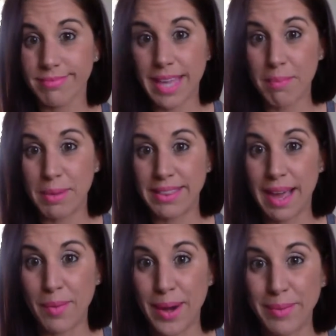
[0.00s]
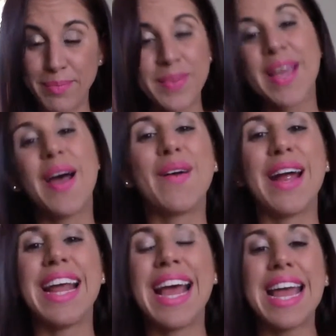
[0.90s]
Can't beat that, right? All right,
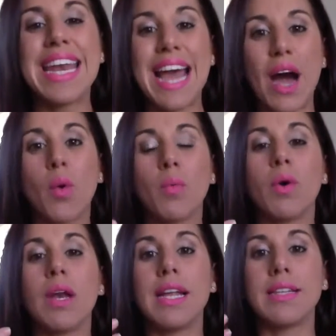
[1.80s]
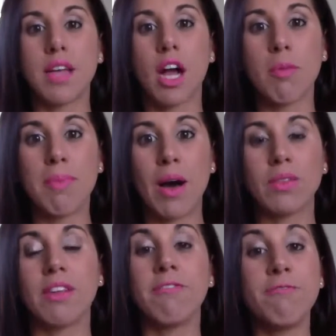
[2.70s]
now let's talk about
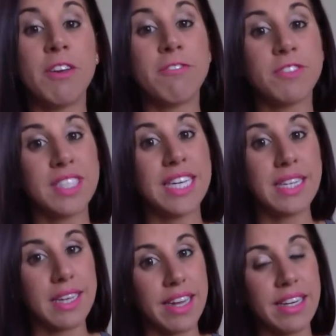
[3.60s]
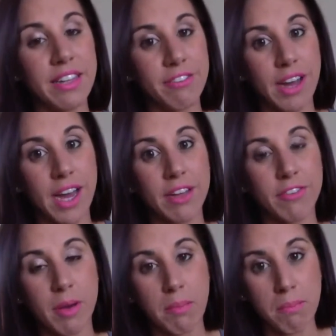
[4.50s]
the $15.95
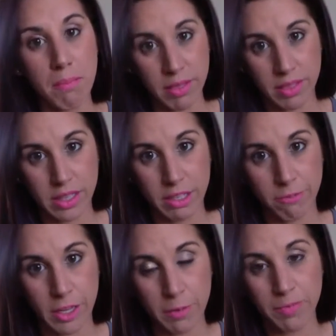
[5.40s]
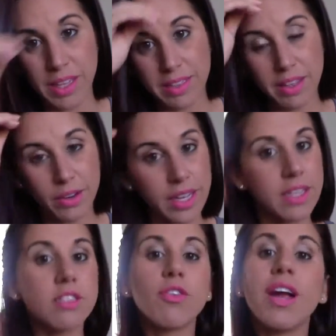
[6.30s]
monthly fee that there is for